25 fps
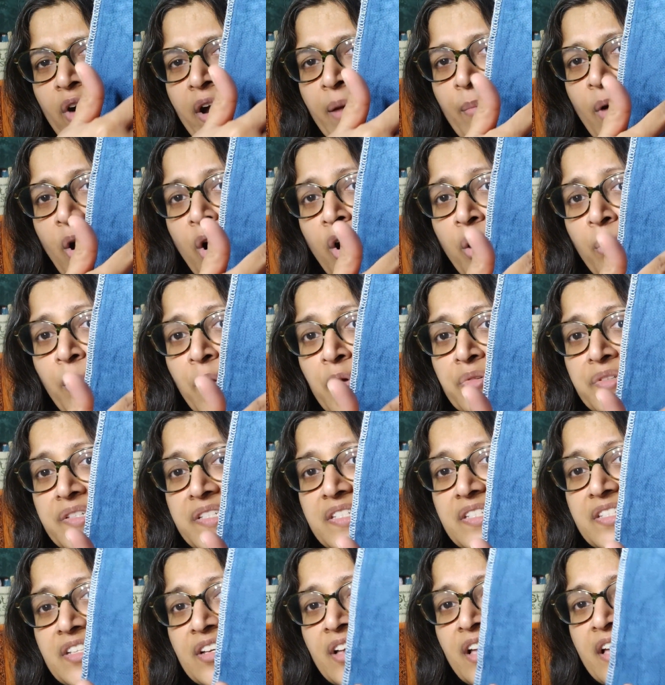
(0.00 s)
I'm
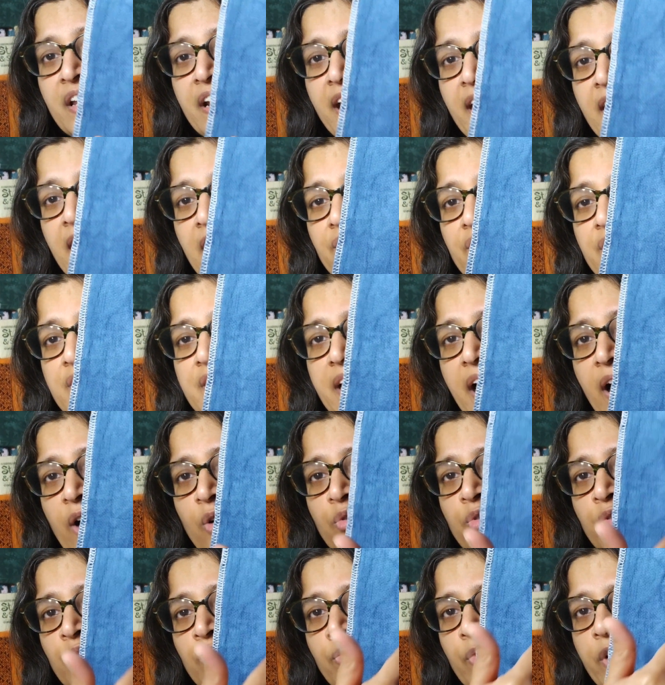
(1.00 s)
almost done. I have this
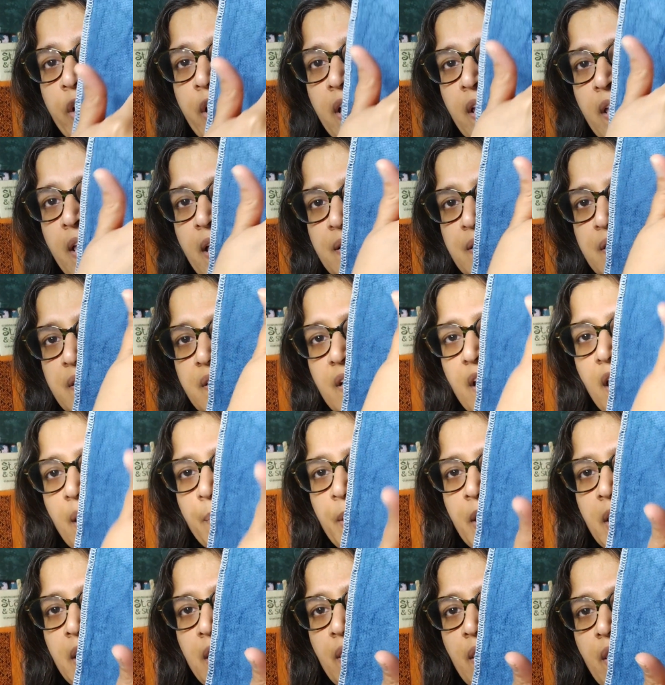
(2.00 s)
outer ring has to
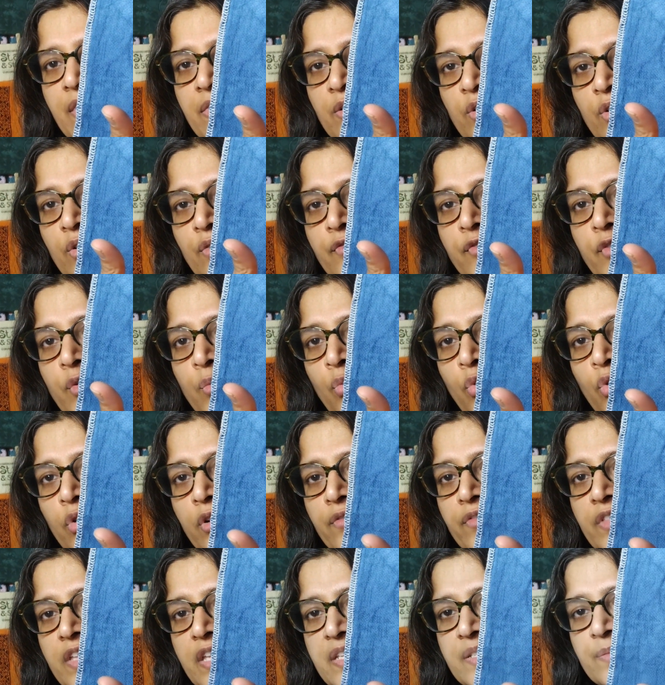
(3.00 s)
come in, and then there are a few more
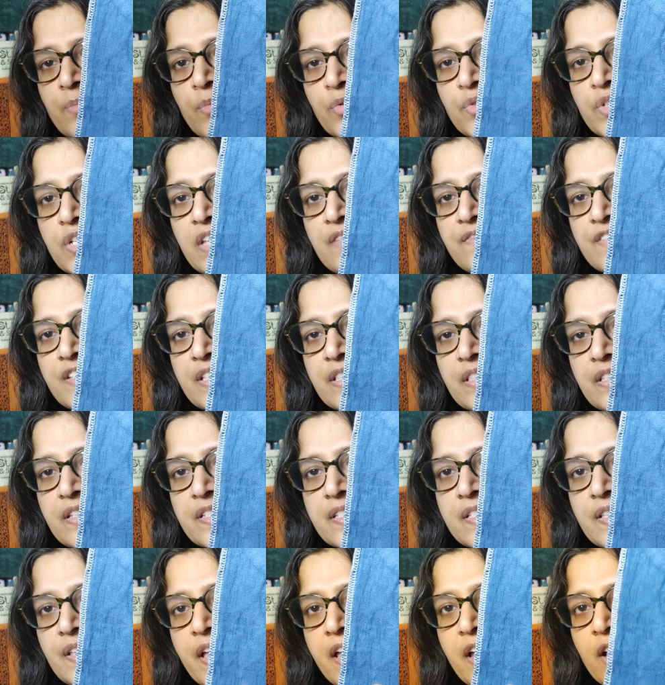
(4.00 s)
of these motifs in
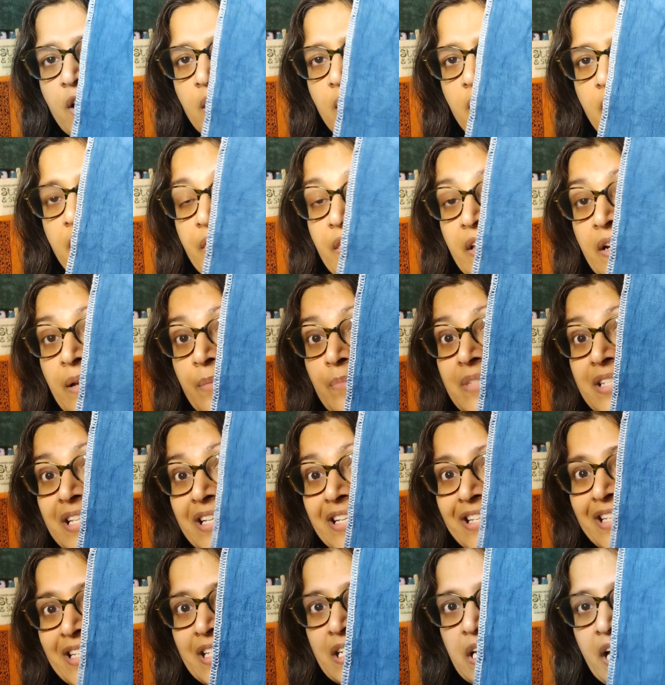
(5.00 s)
this layer, and then I'm
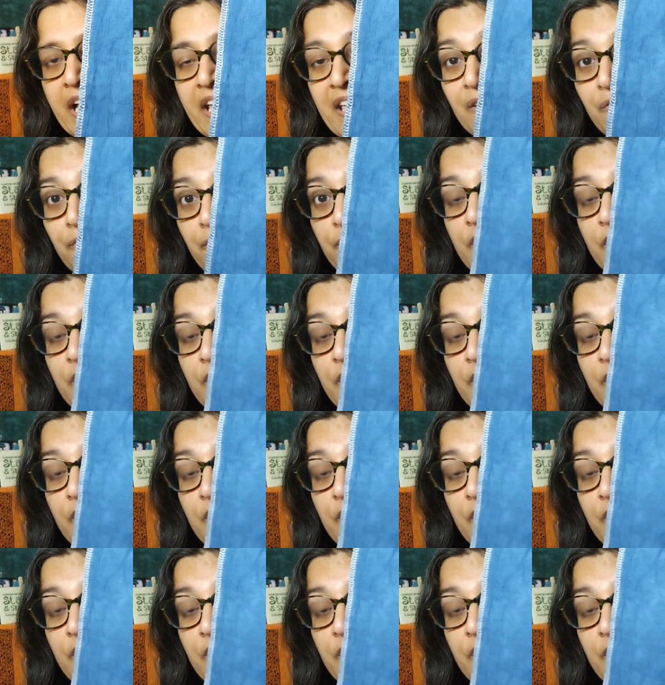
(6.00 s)
done. I can